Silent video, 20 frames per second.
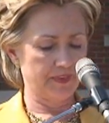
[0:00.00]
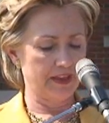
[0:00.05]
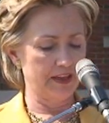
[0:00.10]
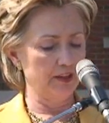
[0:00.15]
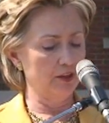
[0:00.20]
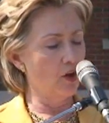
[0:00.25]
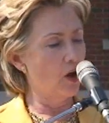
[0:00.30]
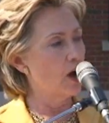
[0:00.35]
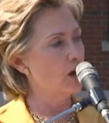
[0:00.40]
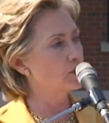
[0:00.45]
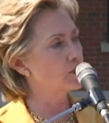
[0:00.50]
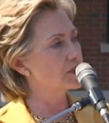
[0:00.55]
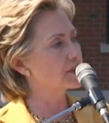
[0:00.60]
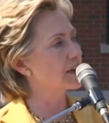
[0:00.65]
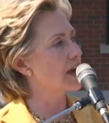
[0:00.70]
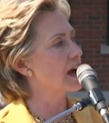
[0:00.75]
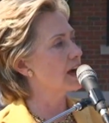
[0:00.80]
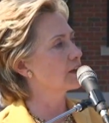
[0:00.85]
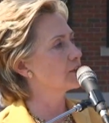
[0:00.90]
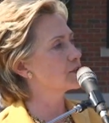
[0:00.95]
And along
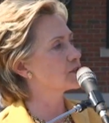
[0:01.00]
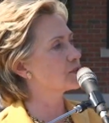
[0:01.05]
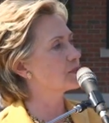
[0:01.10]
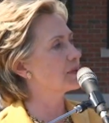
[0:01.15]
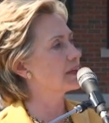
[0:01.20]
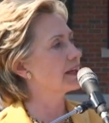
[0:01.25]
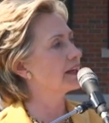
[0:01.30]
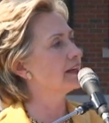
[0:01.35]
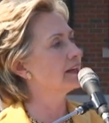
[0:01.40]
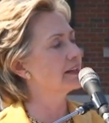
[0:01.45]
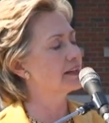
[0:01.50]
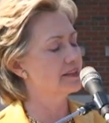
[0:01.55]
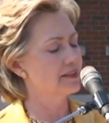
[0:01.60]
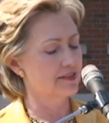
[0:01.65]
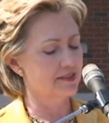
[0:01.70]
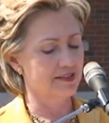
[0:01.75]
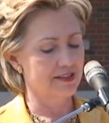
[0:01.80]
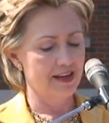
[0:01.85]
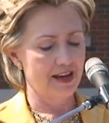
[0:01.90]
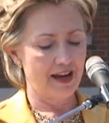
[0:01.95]
with Congressman
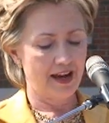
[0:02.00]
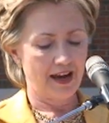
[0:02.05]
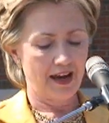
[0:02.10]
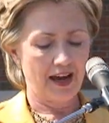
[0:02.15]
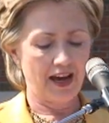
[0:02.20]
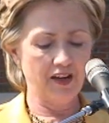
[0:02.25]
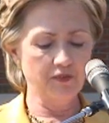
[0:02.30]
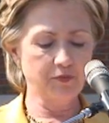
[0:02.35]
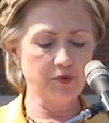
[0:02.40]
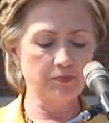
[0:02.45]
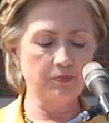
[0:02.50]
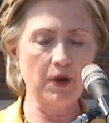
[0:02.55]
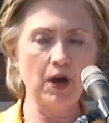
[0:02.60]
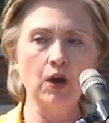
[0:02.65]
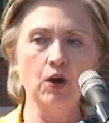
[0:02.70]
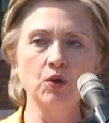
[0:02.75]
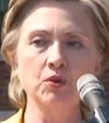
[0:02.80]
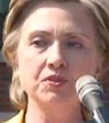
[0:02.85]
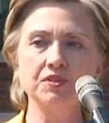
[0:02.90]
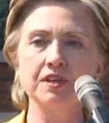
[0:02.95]
Higgins, I
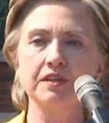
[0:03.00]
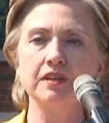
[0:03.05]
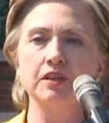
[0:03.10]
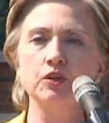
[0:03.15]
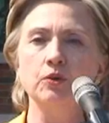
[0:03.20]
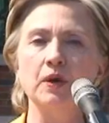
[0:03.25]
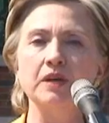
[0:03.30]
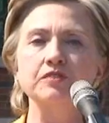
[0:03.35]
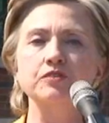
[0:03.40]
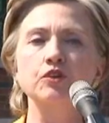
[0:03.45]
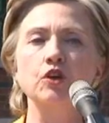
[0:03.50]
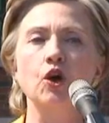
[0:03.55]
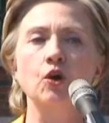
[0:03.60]
propose that the U.S.